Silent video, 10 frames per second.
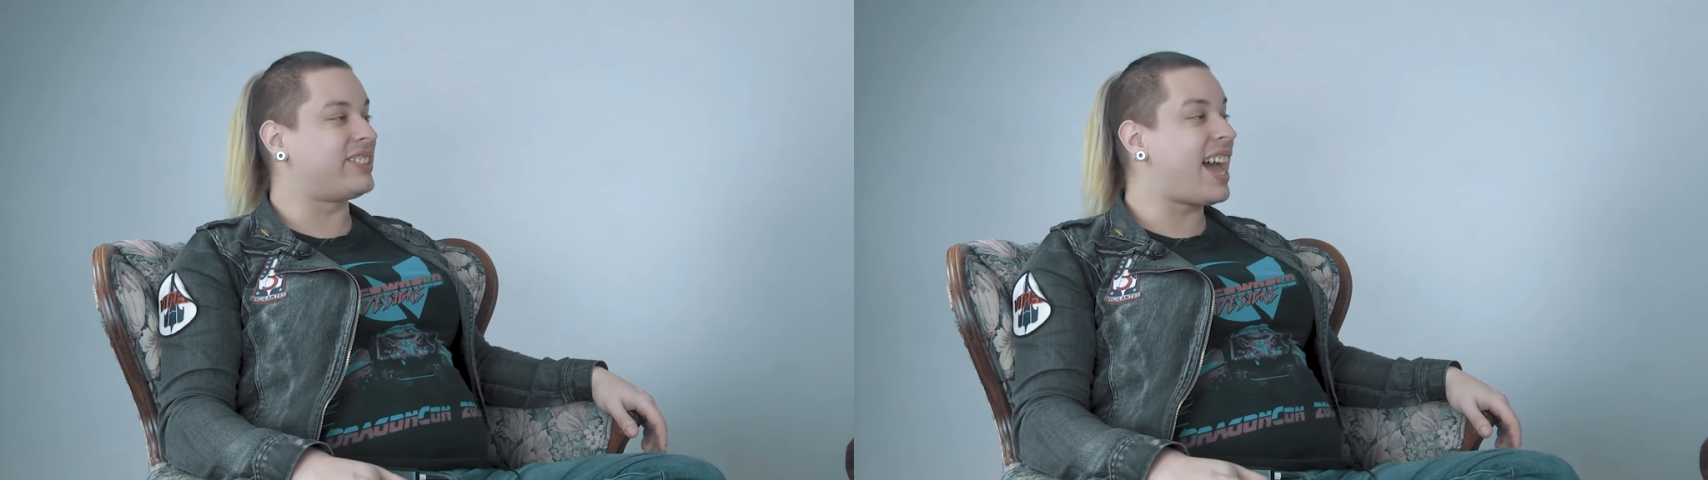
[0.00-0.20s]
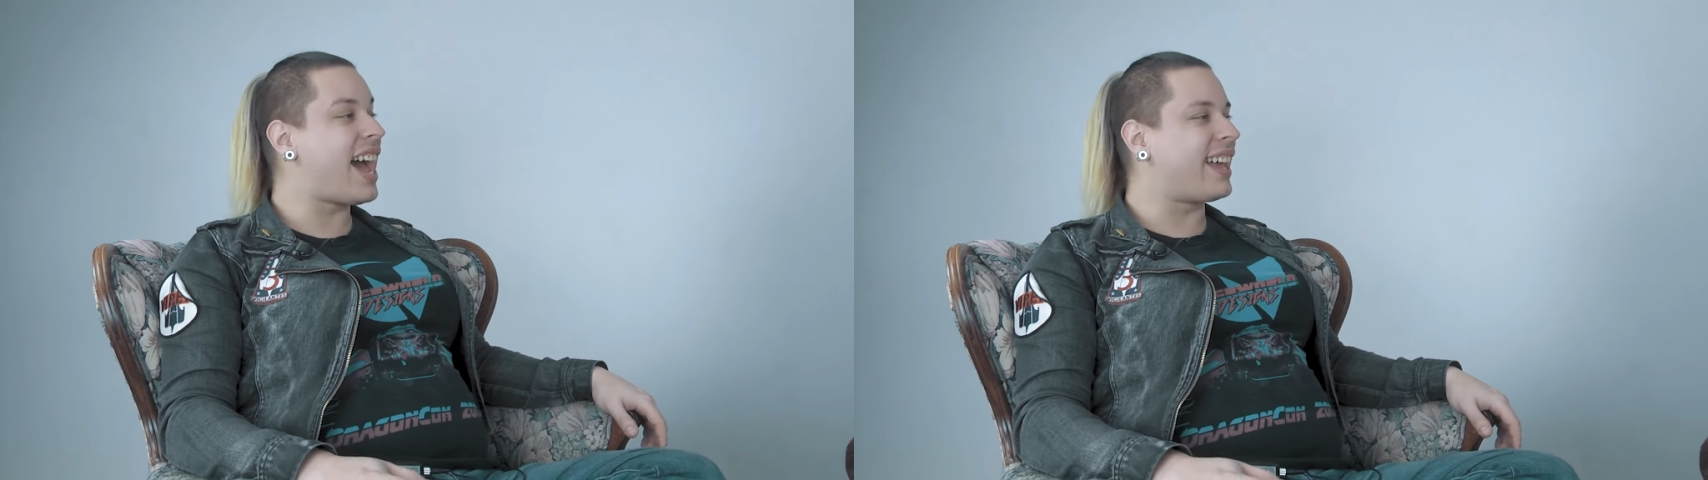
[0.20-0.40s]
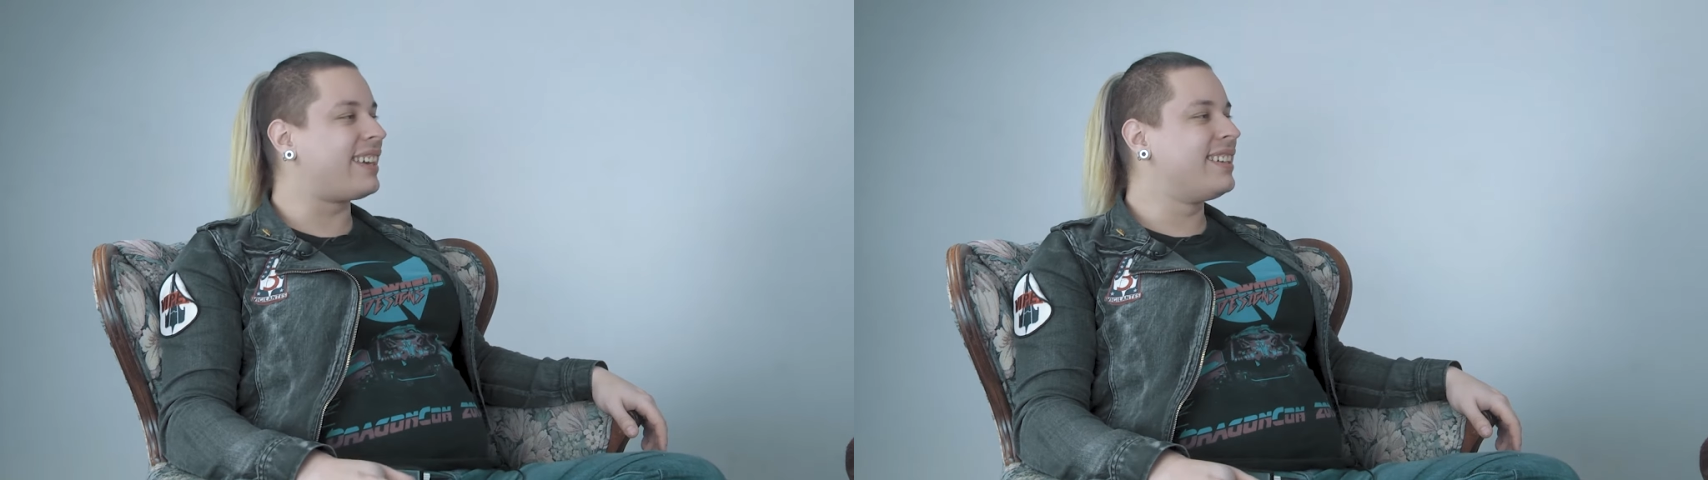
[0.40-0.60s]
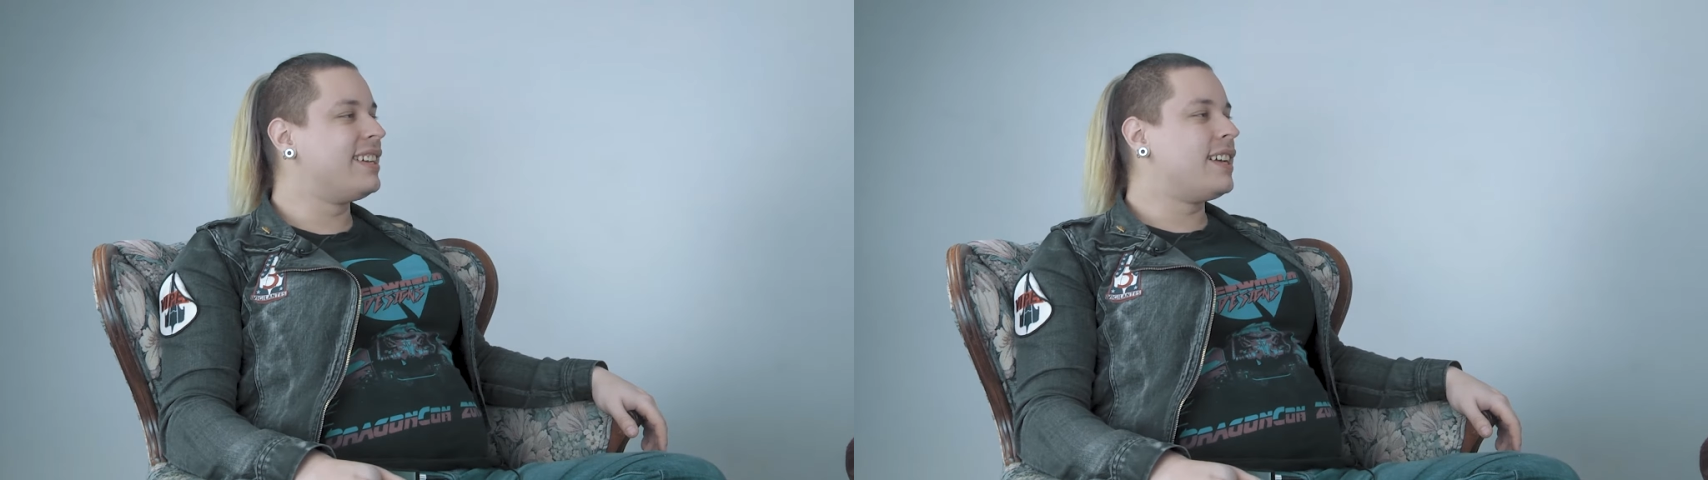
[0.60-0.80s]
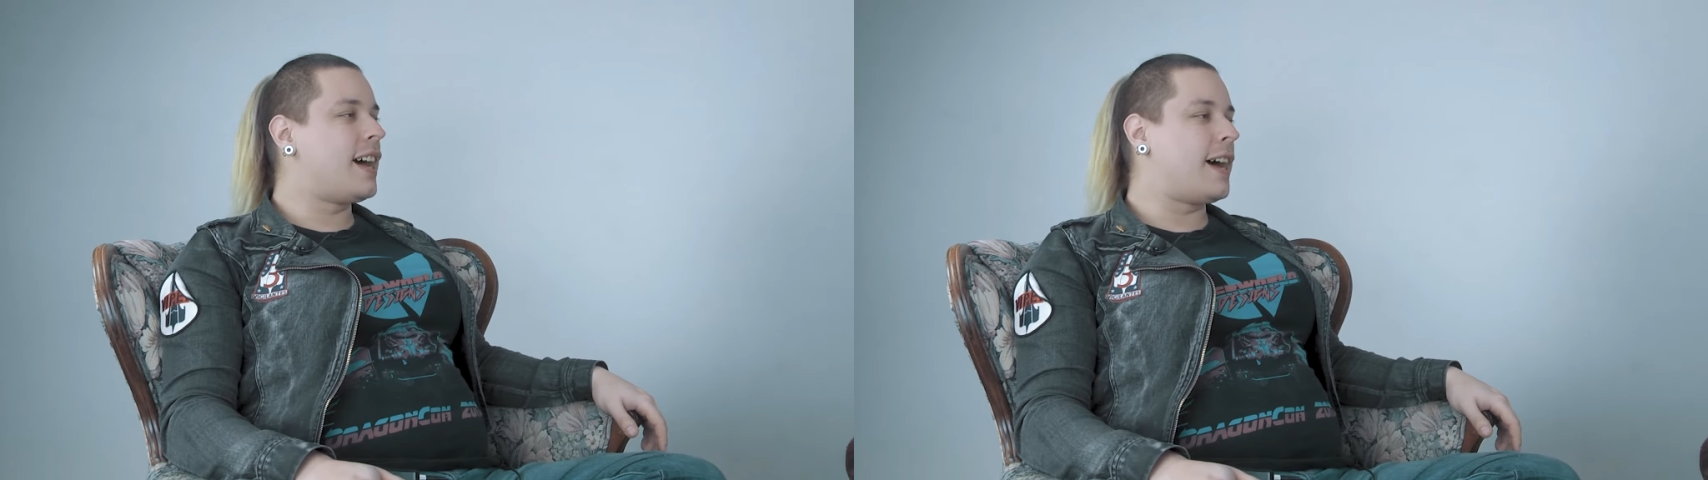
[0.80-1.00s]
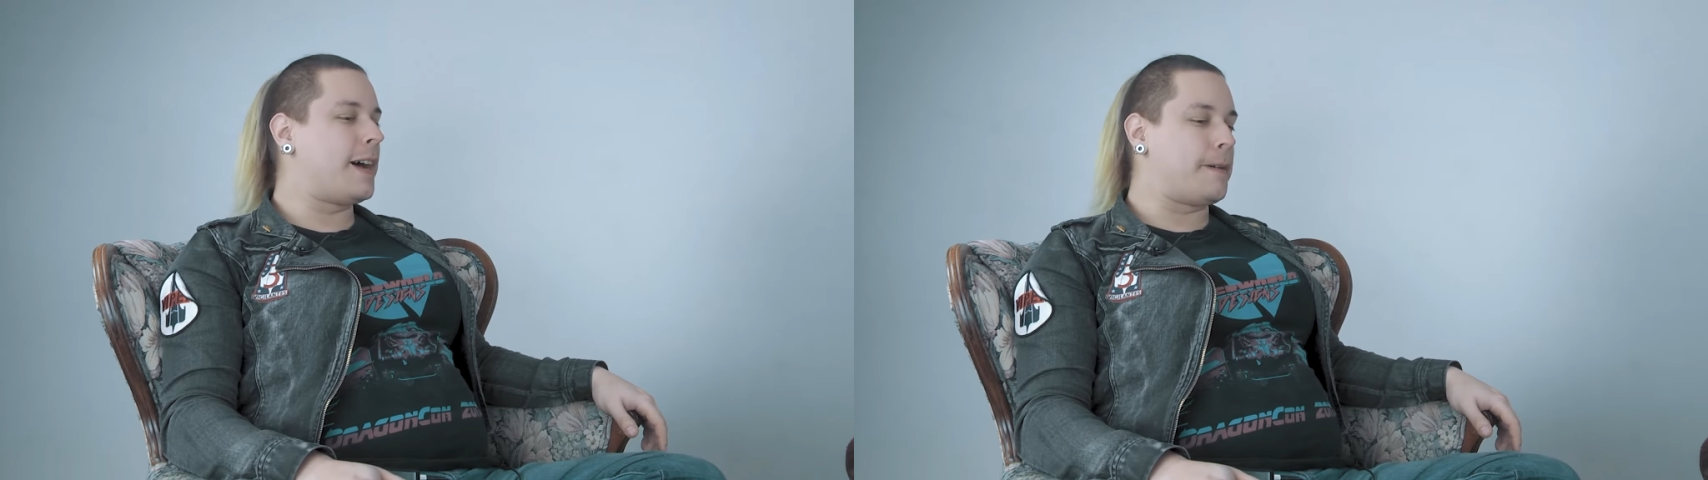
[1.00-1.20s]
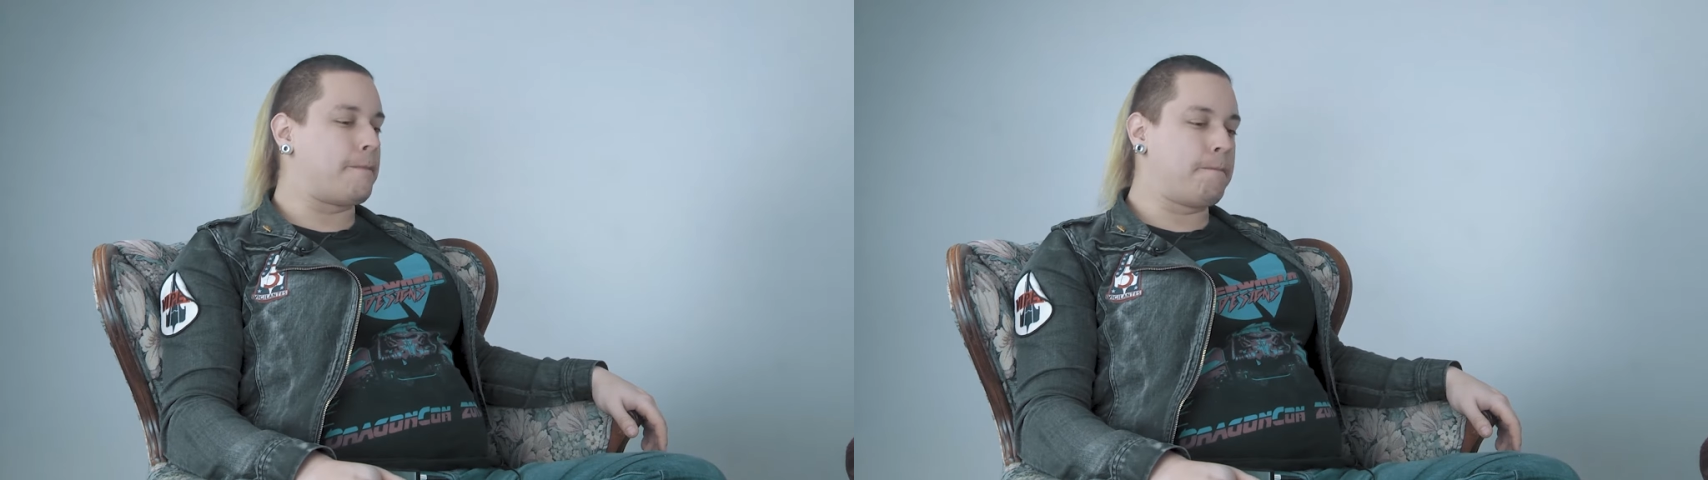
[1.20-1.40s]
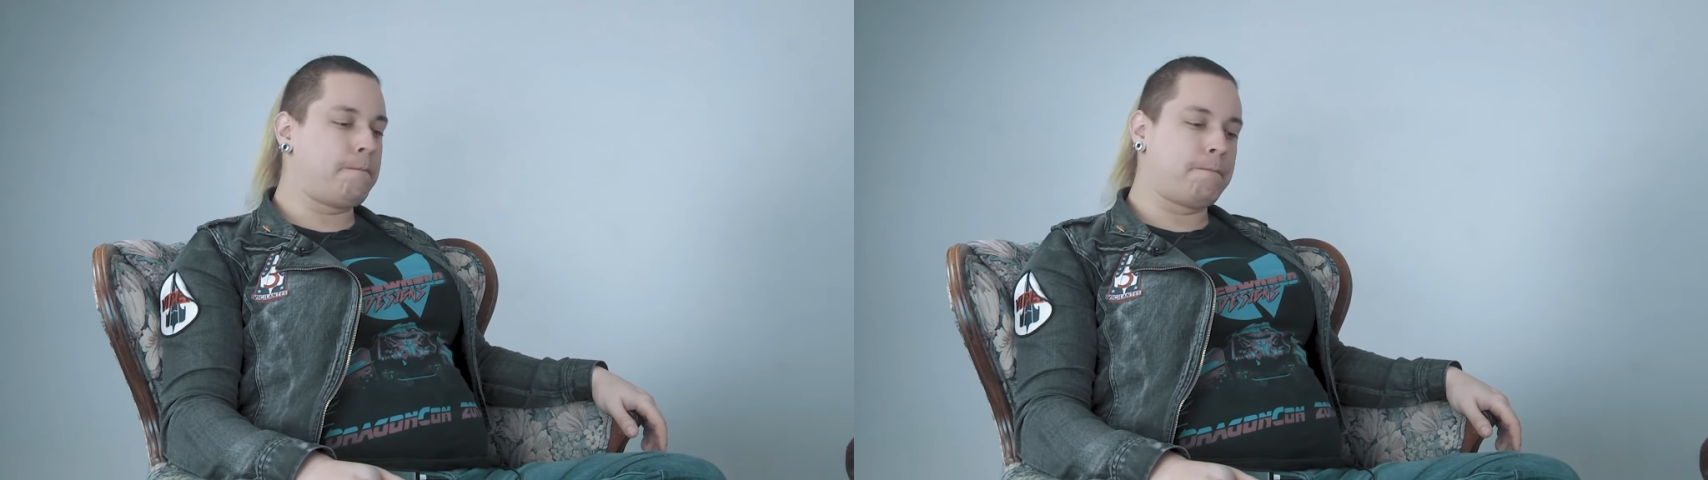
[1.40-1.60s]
that. The